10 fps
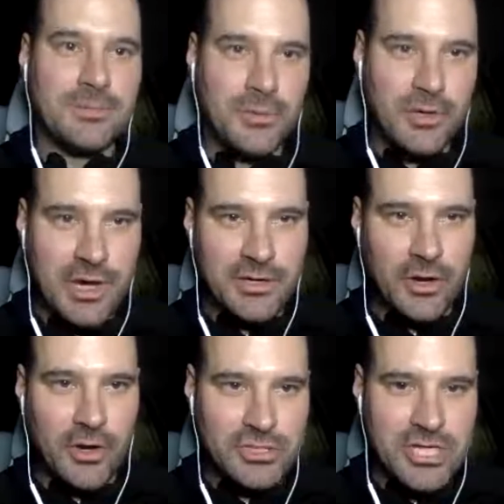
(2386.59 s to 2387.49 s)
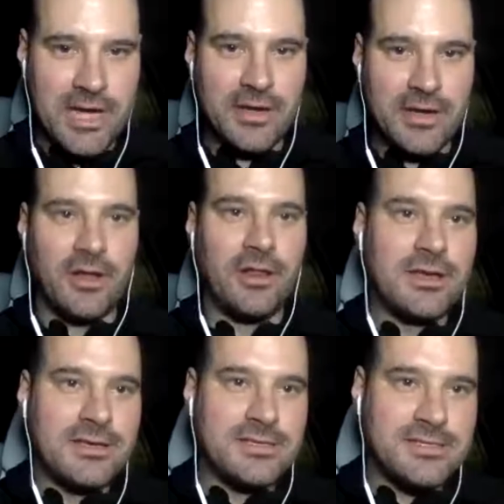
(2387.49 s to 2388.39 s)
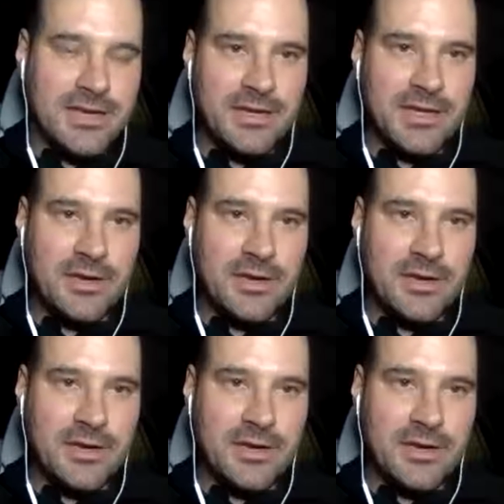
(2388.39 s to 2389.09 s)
put it on your own channel, send it out